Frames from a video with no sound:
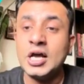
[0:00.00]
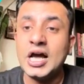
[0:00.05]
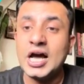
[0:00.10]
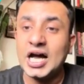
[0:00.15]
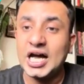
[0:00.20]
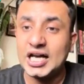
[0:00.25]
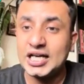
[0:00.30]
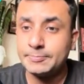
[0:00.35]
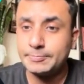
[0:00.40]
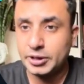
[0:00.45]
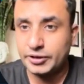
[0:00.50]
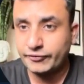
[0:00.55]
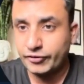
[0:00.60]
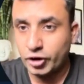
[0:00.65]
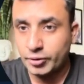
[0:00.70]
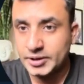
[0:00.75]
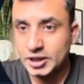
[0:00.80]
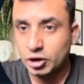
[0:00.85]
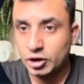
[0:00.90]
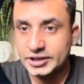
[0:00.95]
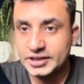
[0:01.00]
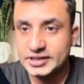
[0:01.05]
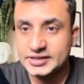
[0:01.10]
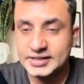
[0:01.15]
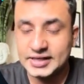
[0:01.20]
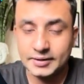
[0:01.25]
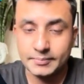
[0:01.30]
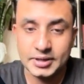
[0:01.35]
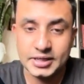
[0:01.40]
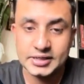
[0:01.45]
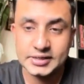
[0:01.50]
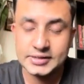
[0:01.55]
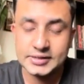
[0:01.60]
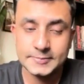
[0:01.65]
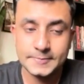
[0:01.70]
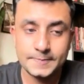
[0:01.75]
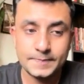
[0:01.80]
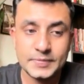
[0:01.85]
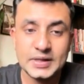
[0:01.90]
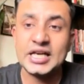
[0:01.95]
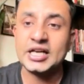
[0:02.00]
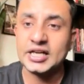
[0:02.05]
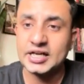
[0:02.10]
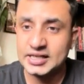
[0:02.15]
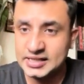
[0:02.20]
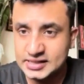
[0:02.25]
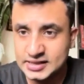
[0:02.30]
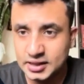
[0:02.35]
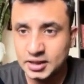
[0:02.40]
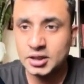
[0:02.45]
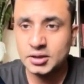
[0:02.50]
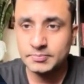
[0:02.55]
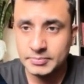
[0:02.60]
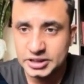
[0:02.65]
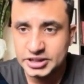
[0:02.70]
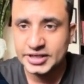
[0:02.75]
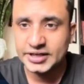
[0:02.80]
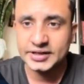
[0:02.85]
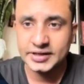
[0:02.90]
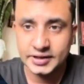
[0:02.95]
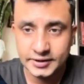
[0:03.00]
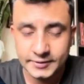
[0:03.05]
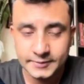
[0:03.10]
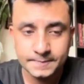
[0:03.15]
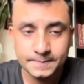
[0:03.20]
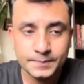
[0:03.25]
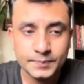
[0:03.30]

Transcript: high performing audience segments. Increase the budget there.